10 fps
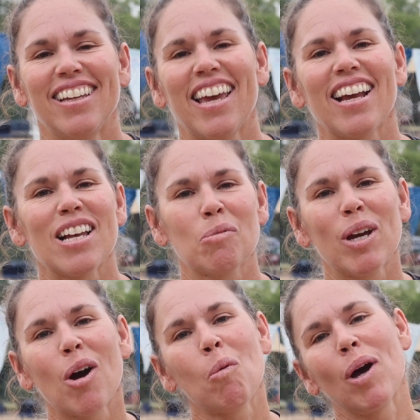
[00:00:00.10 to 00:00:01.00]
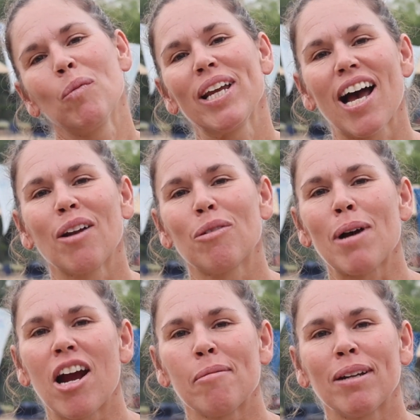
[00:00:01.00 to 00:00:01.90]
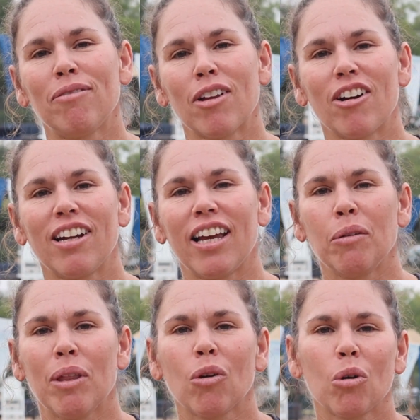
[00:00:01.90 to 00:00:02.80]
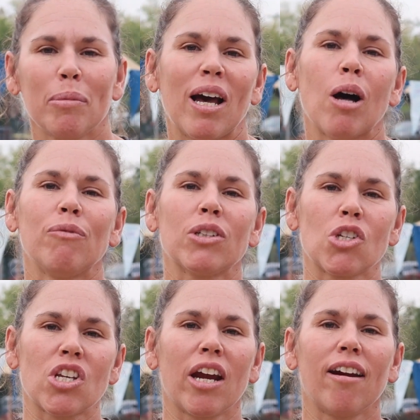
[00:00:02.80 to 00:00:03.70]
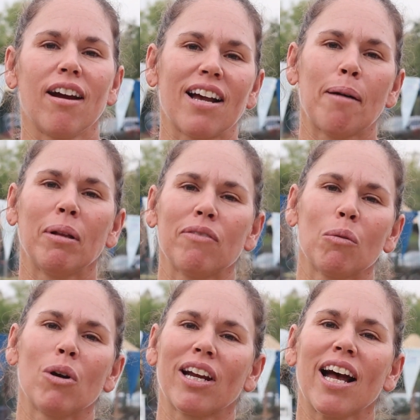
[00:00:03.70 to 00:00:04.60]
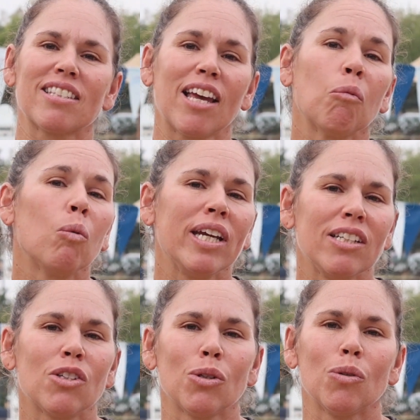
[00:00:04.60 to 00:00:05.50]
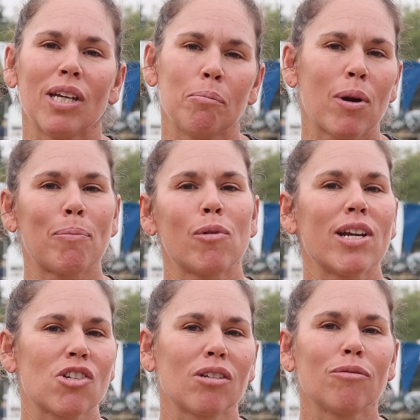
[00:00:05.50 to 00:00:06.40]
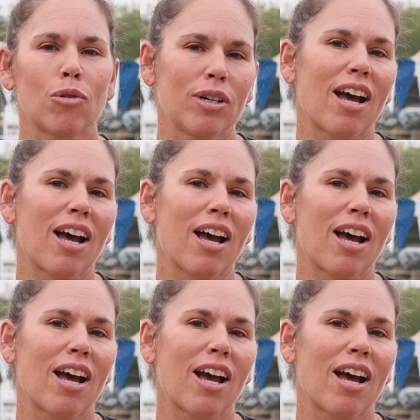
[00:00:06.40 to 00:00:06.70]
Hey guys, we are 1 week out from Ironman Florida, and we thought it would be helpful to share a couple of the workouts that we do in preparation for an